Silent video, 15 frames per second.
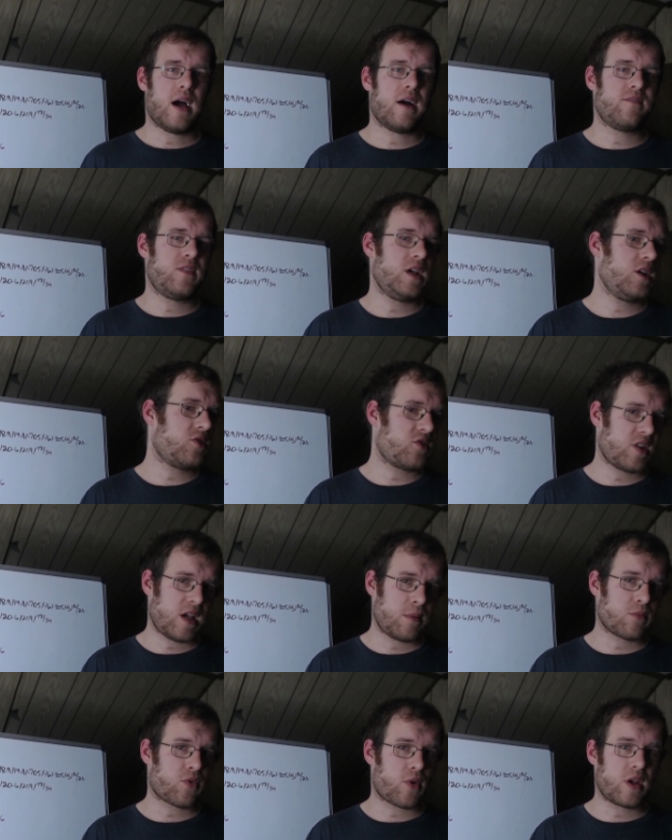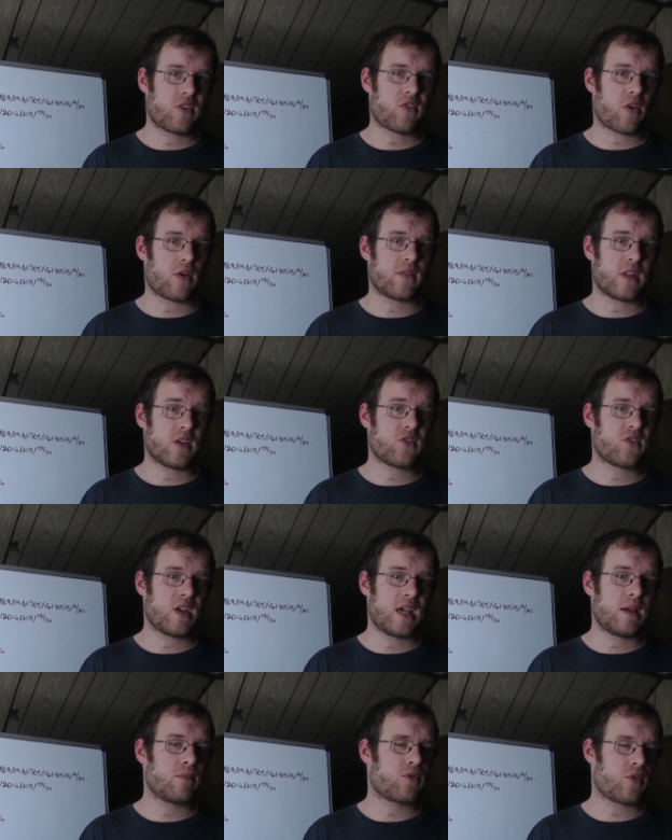of these teams this
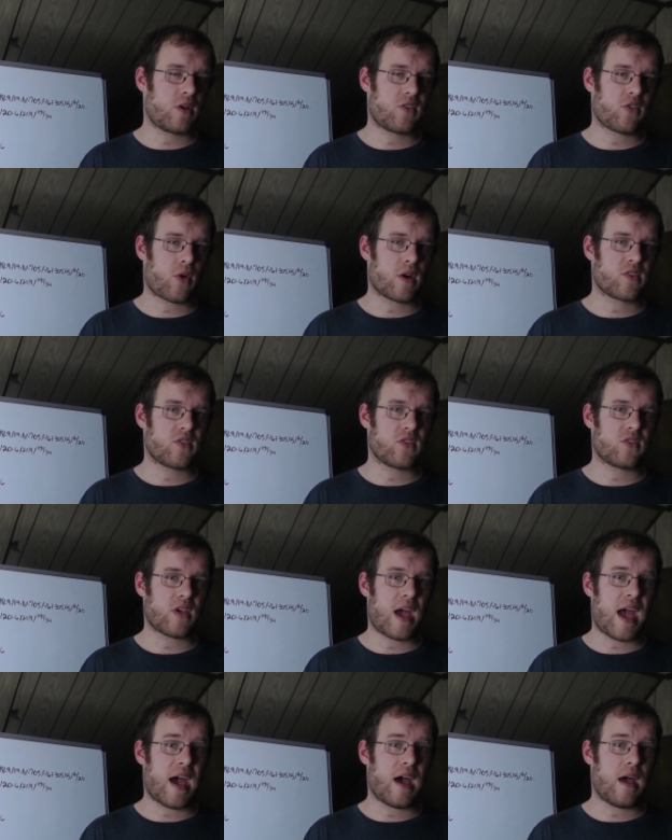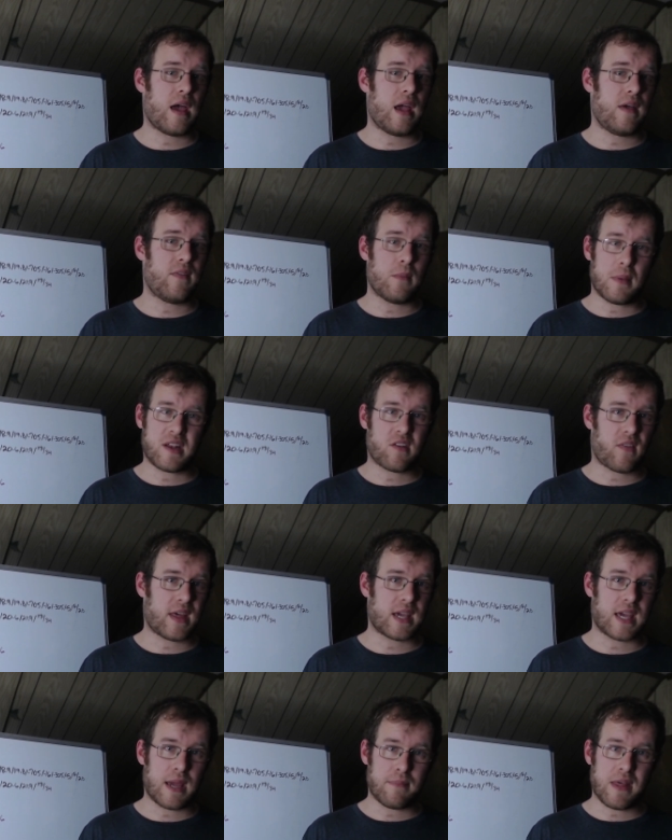team's resources in the mid to
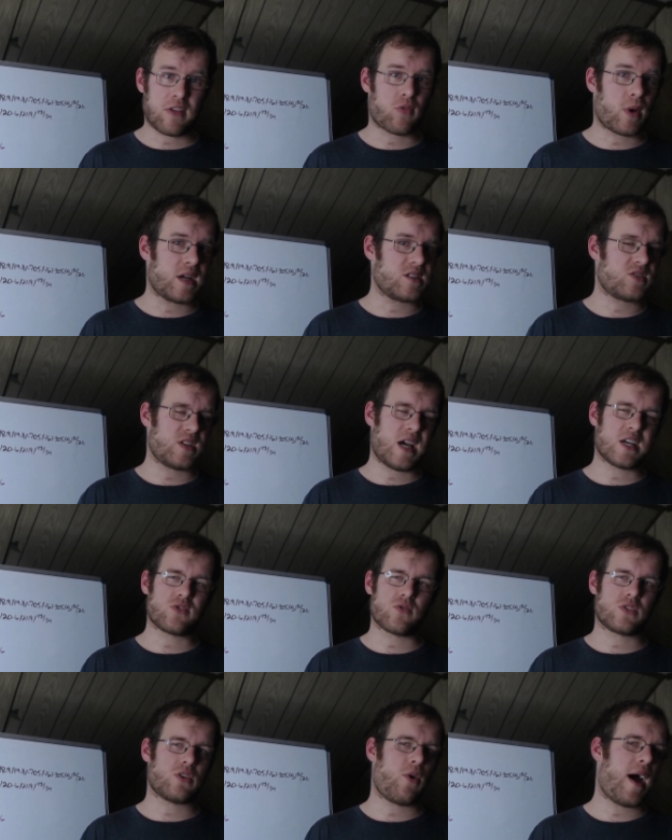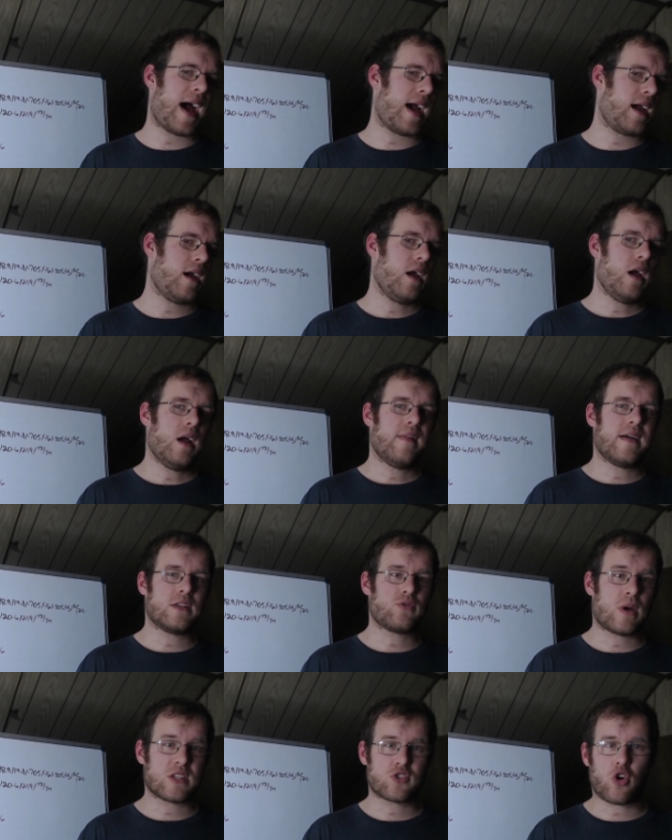late game. That's why his CS was so high.
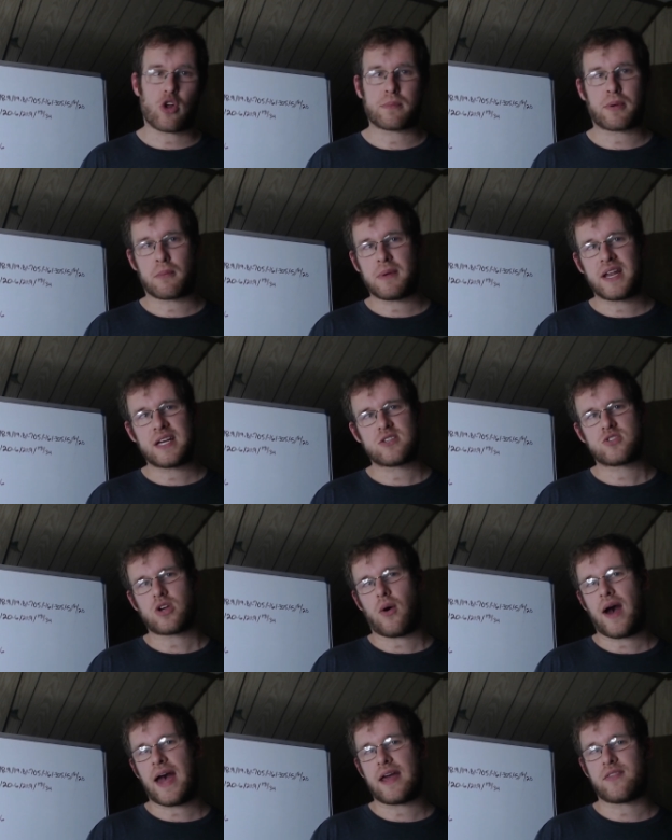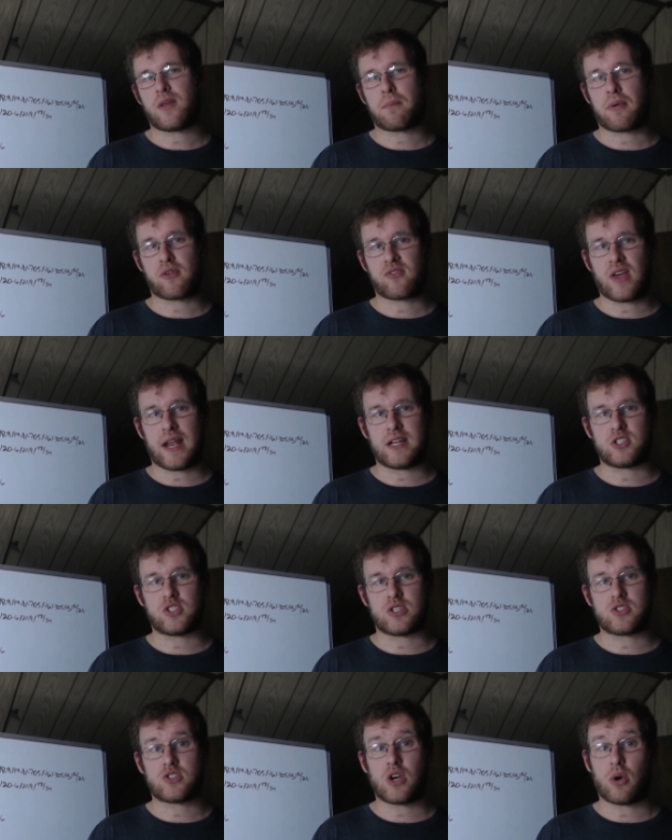That's why his gold per minute is so high in the
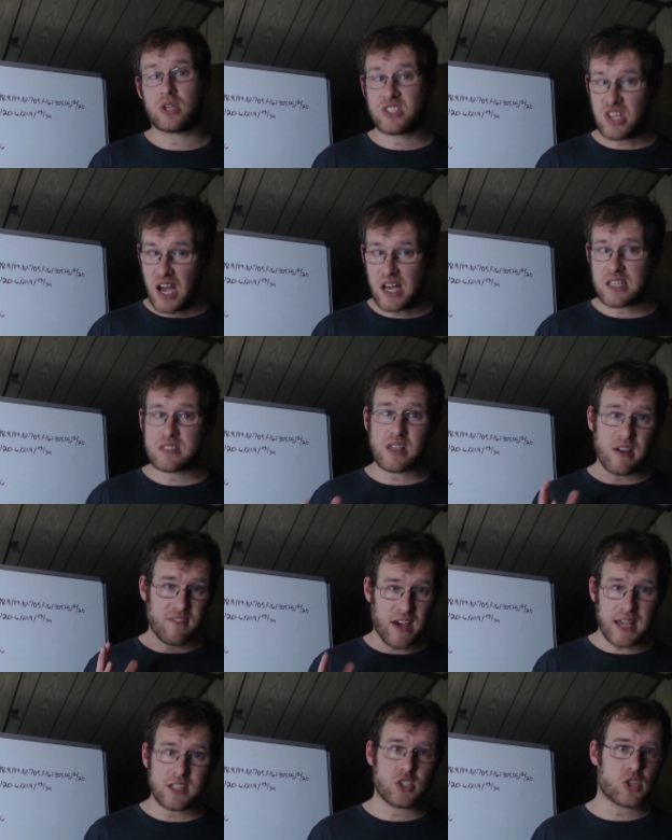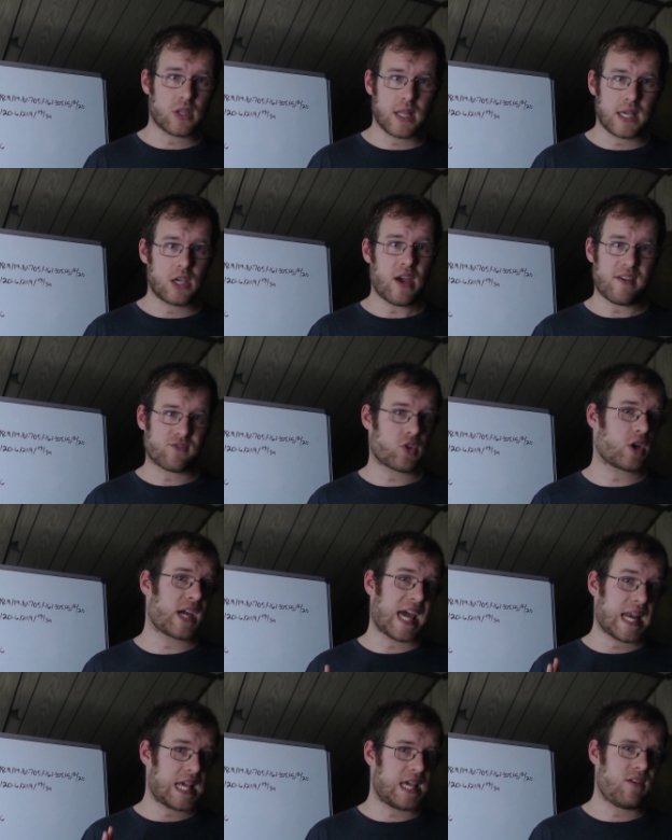percentages. So it does eventually, you have to
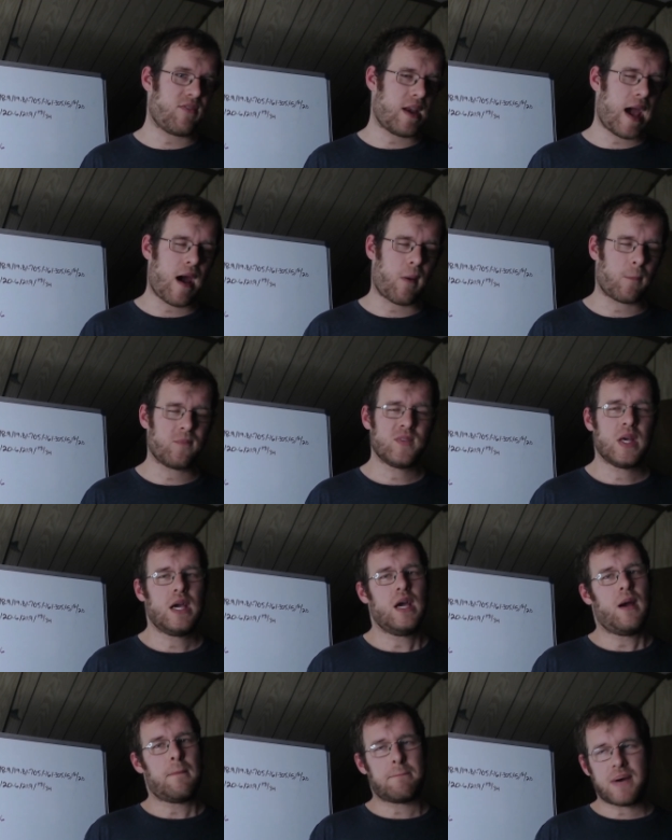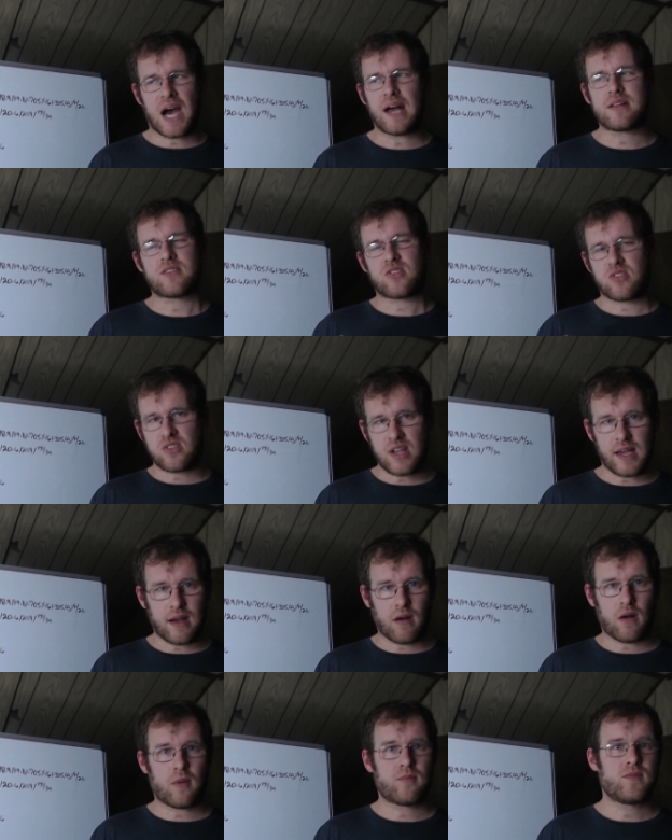look at it even out. But
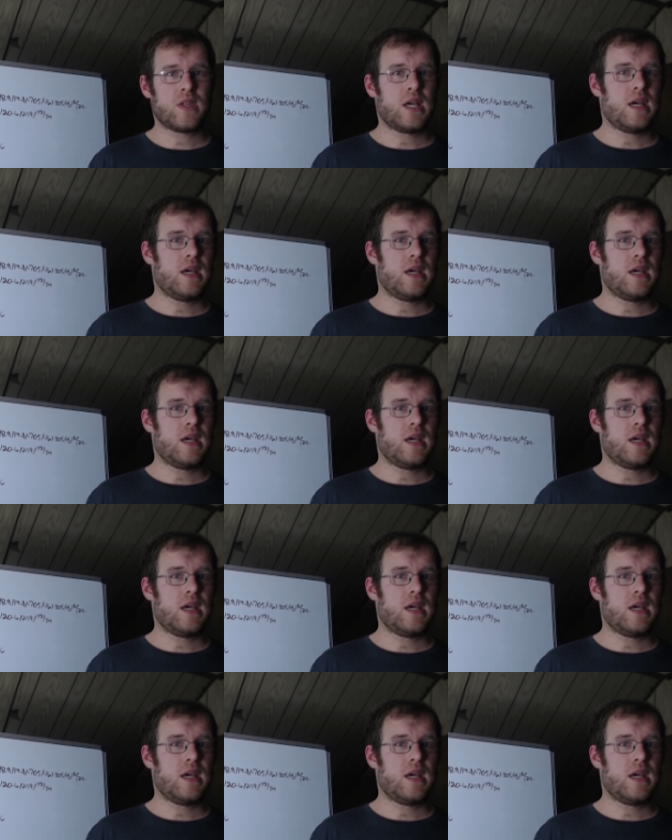still,